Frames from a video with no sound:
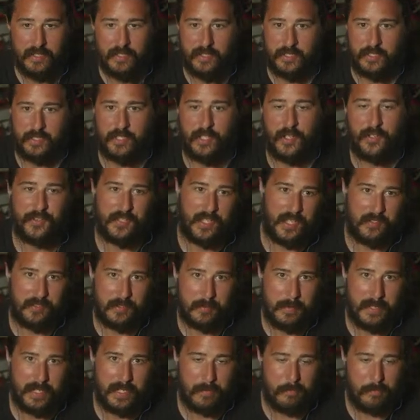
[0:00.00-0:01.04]
just has to
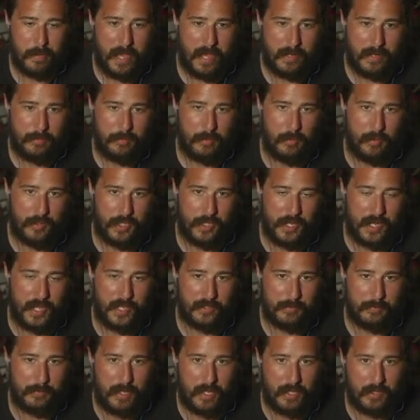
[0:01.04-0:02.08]
be compatible with an
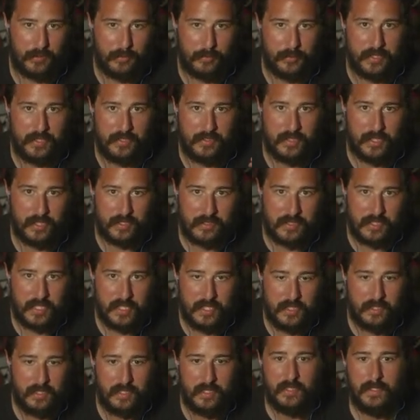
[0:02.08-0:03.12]
Xbox
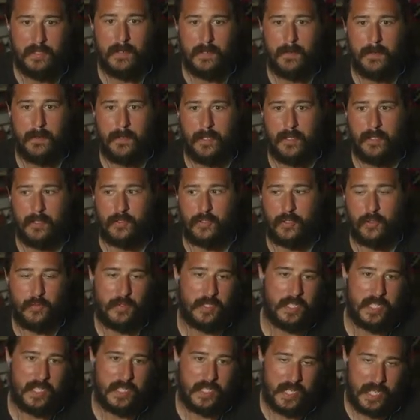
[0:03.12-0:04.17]
360. Tune
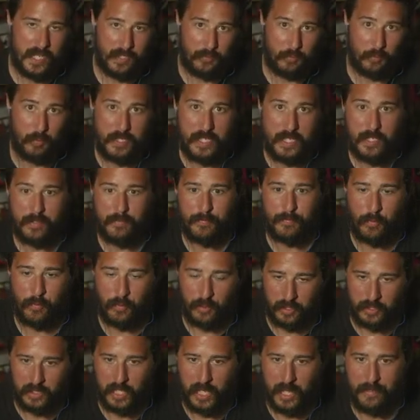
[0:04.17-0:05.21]
in next week for
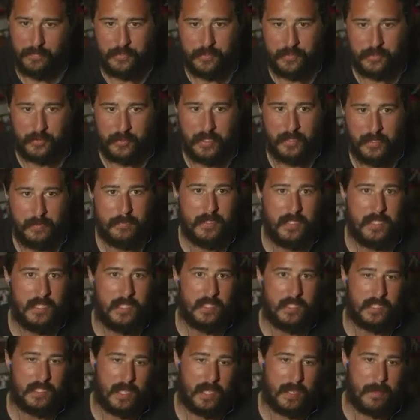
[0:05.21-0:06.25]
a live stream
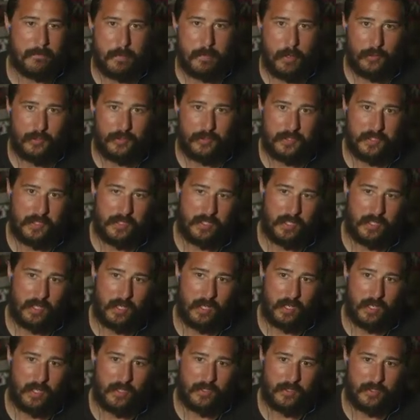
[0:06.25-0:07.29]
keep posted
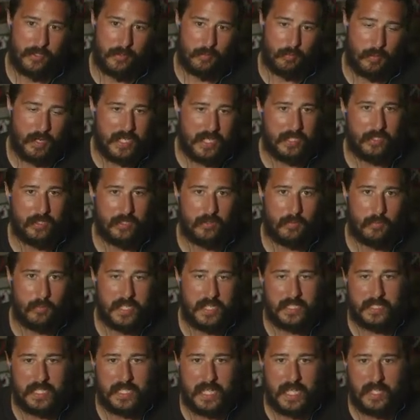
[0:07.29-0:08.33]
on the regular
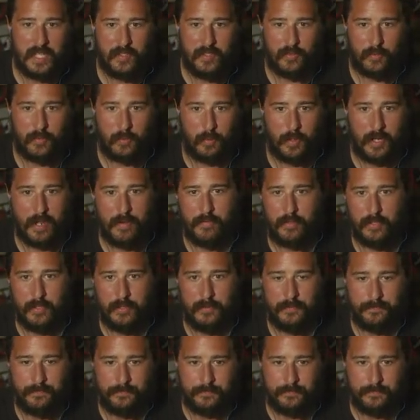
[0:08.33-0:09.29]
weekdays or whatever.